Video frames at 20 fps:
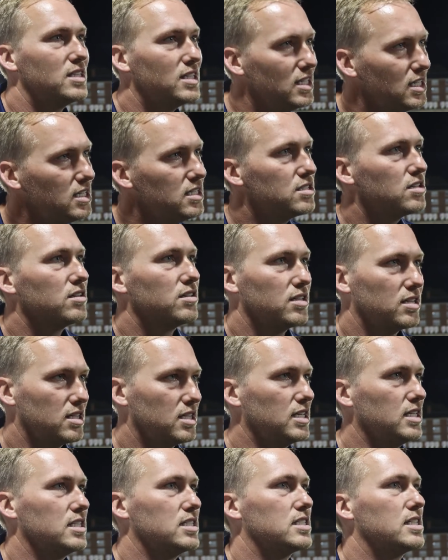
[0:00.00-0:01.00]
These are the
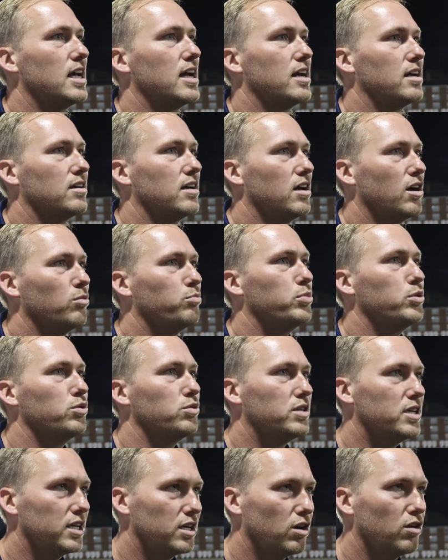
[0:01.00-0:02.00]
things that help you
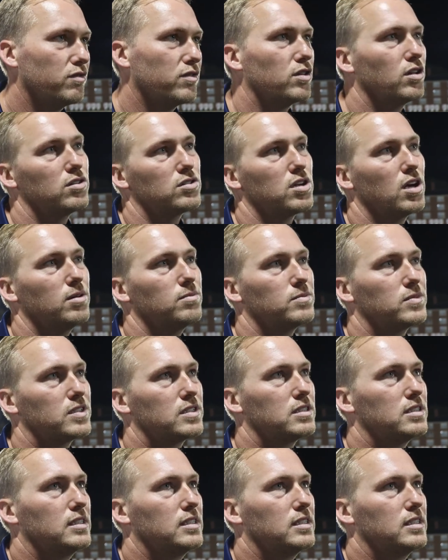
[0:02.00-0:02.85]
get over those humps.